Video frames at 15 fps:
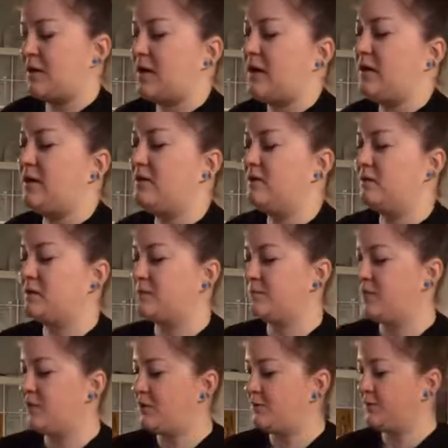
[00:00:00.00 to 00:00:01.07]
Okay,
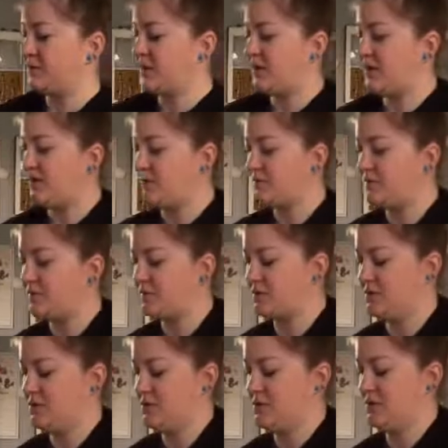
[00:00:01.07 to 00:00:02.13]
dump in your
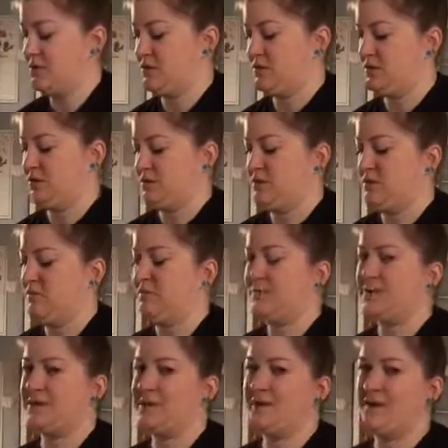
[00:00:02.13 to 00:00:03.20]
potatoes.
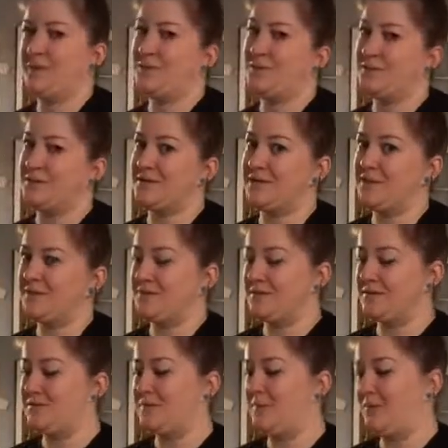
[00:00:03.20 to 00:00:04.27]
Potatoes, nice
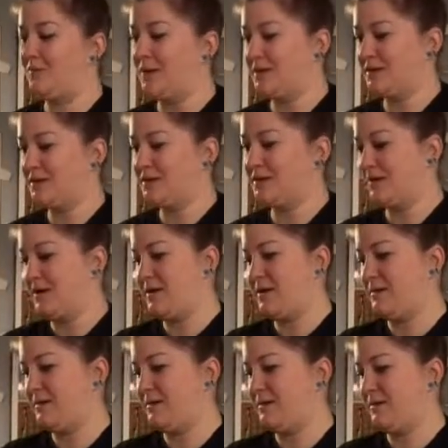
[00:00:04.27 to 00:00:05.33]
and Midwest
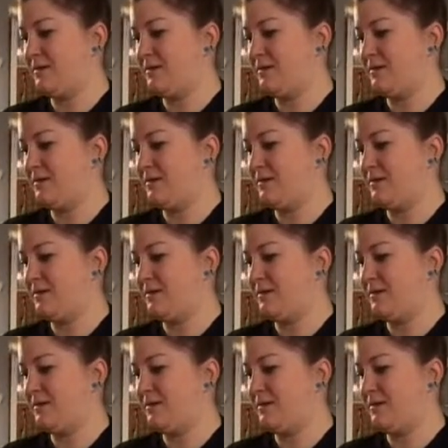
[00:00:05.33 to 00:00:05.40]
berry.